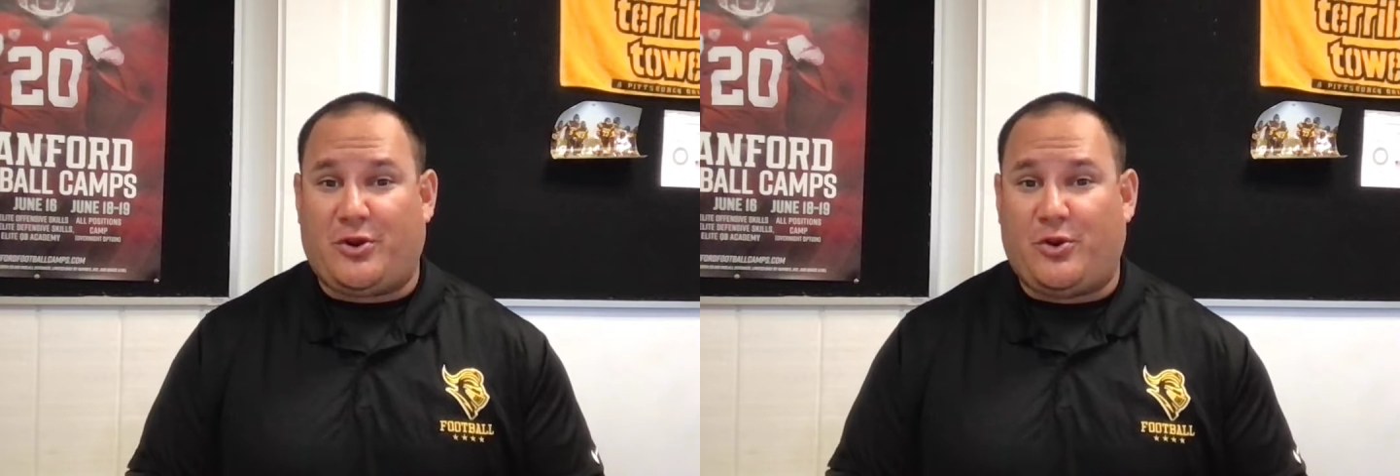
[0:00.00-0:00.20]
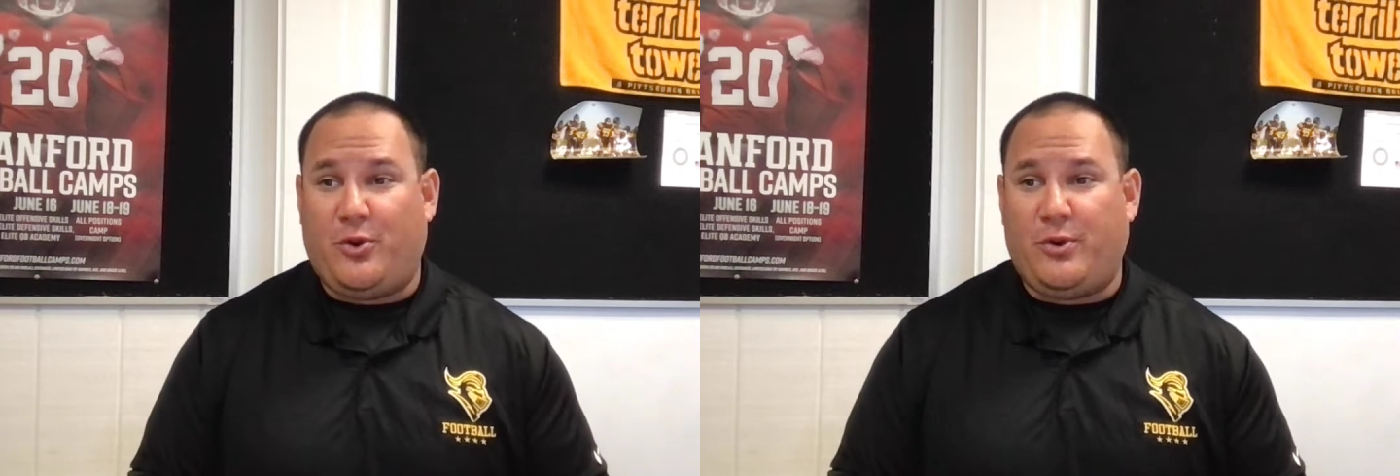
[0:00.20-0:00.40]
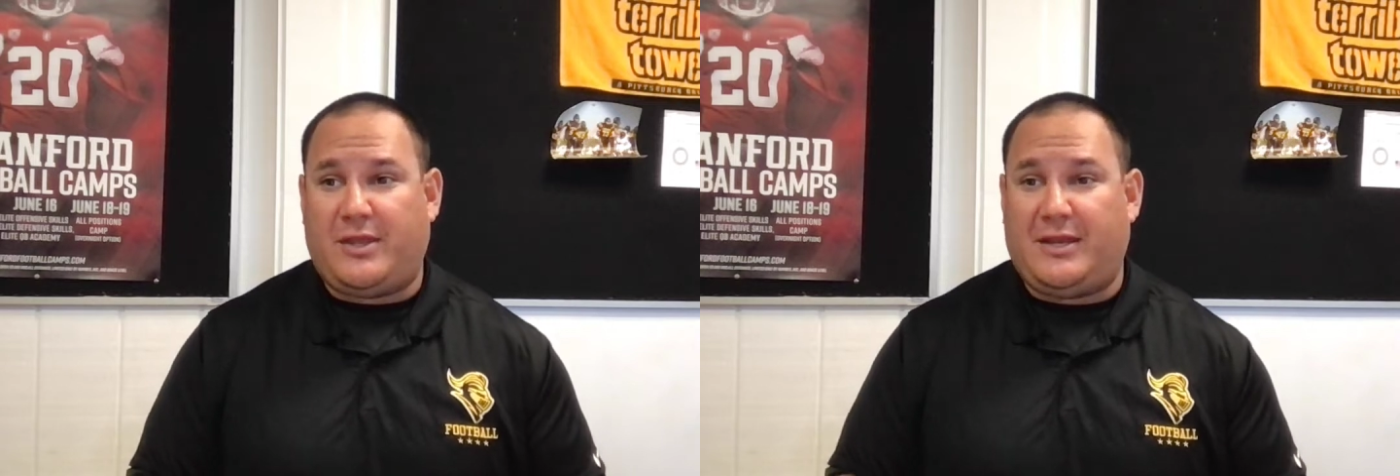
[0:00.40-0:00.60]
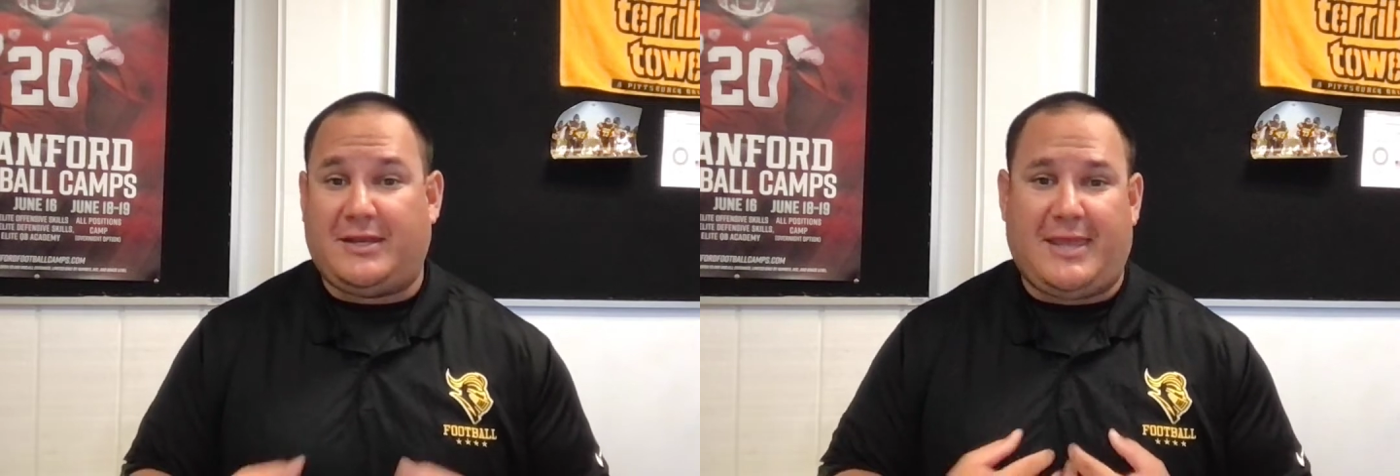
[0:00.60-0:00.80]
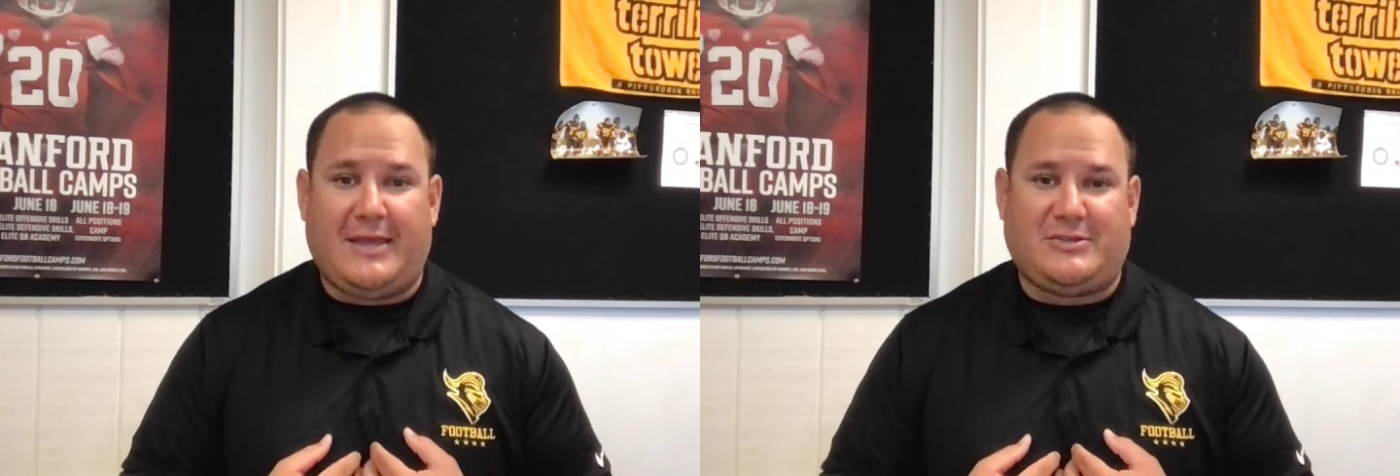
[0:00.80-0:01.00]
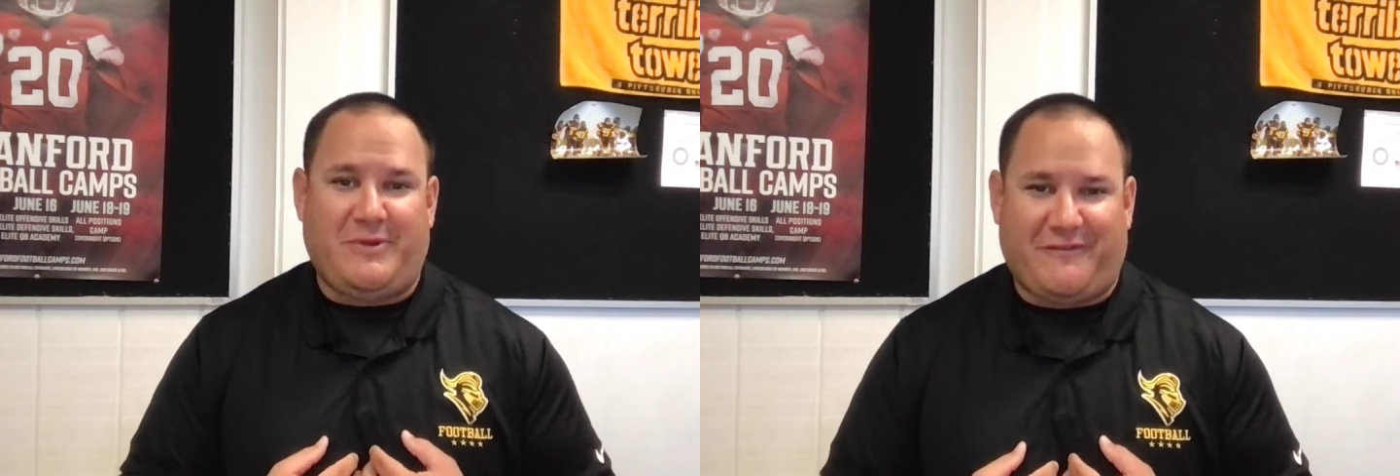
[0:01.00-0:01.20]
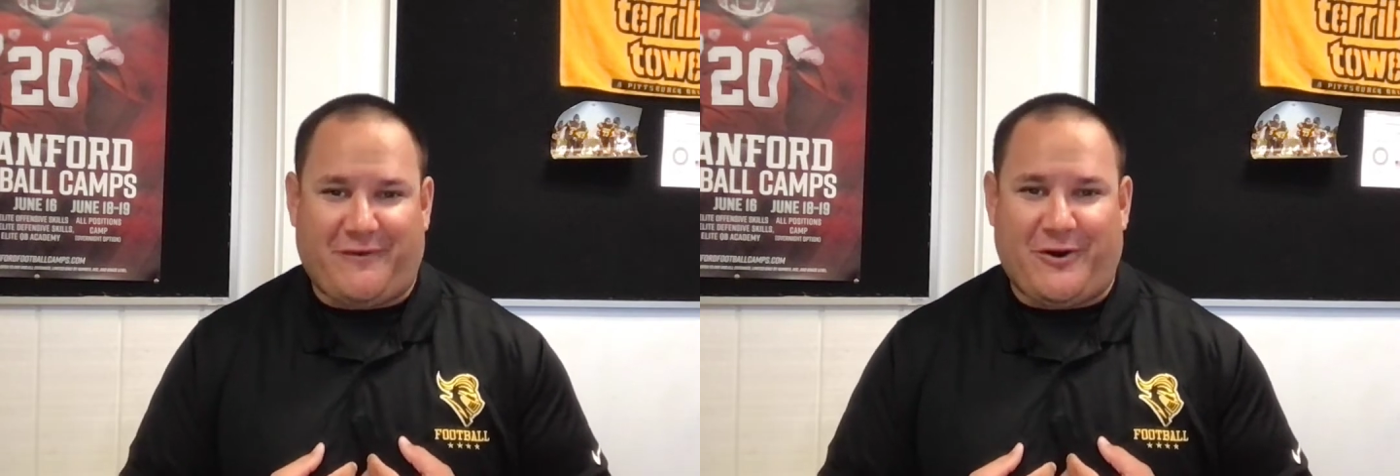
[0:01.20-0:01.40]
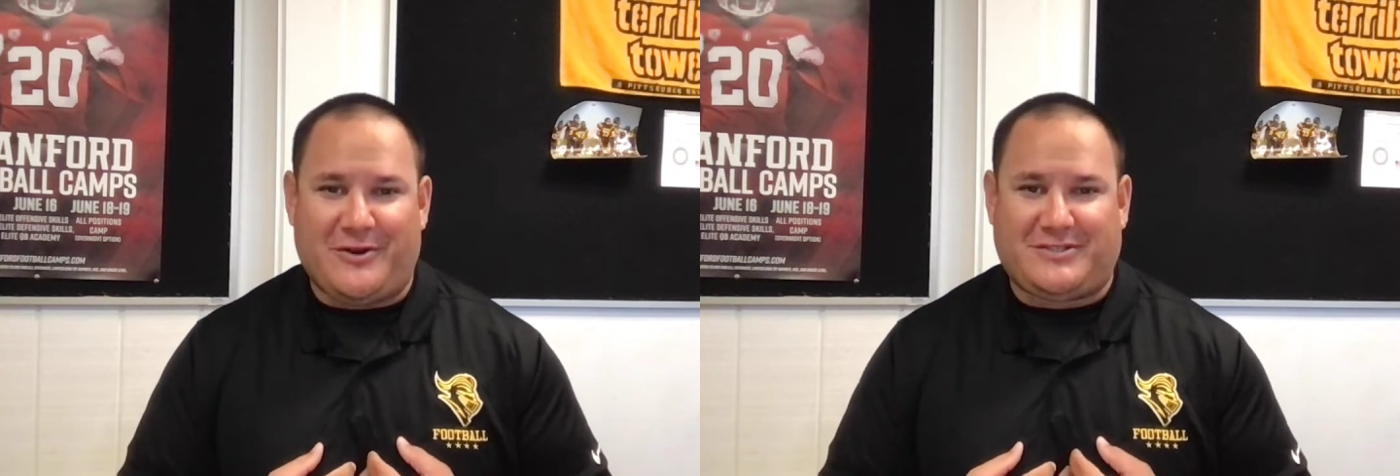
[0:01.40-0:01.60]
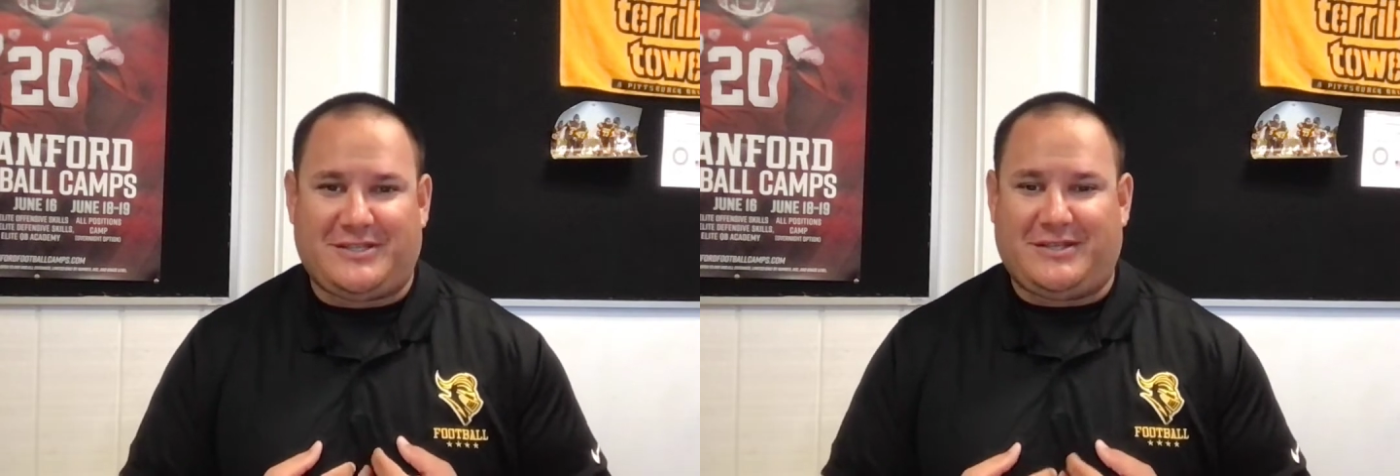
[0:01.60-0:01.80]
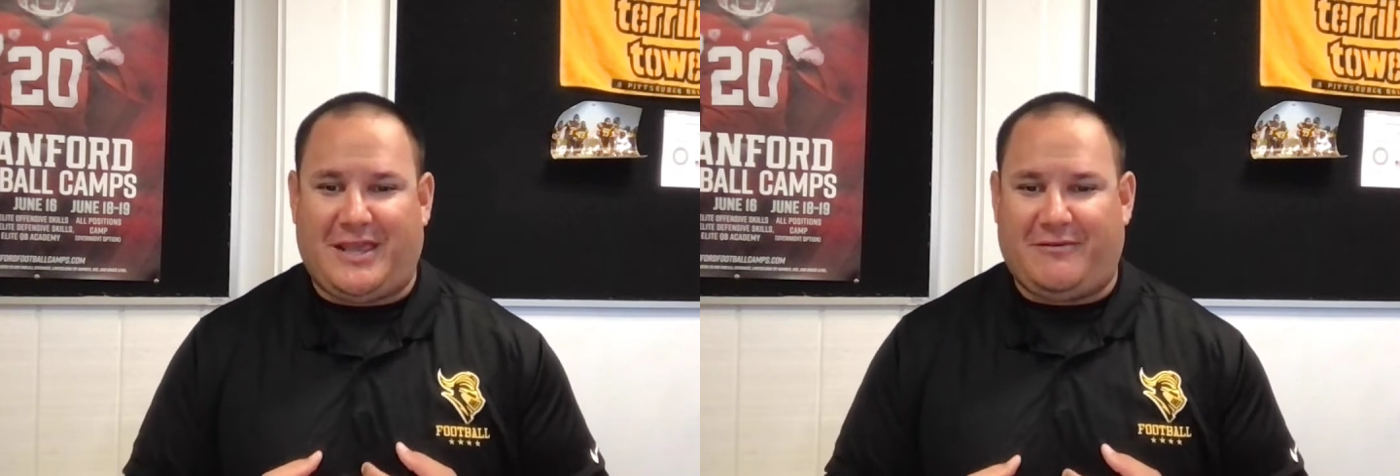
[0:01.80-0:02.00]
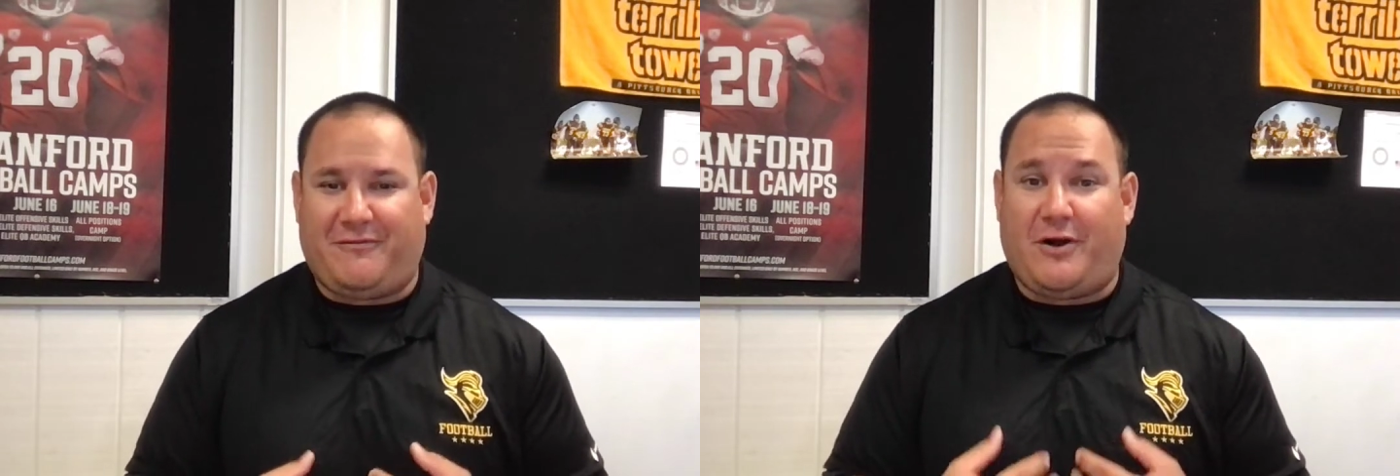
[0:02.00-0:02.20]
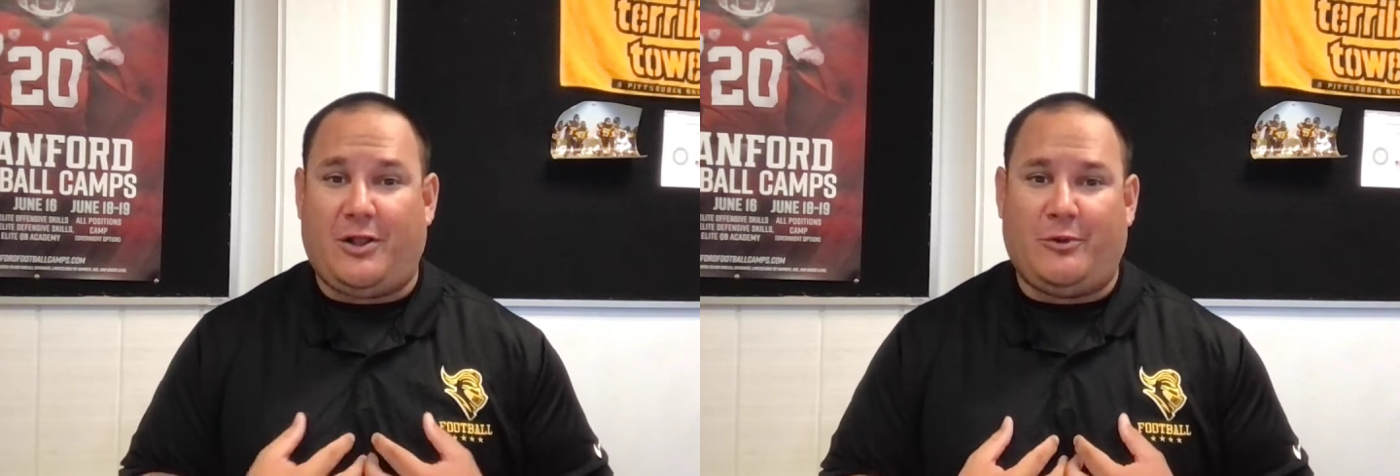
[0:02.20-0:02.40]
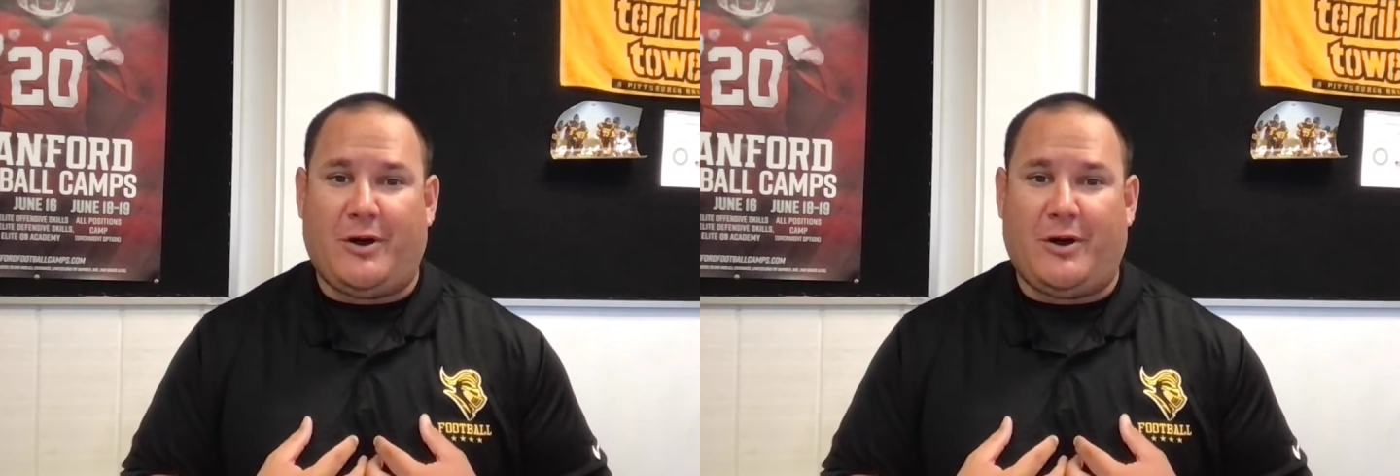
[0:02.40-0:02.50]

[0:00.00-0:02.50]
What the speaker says: who can engage me first and follow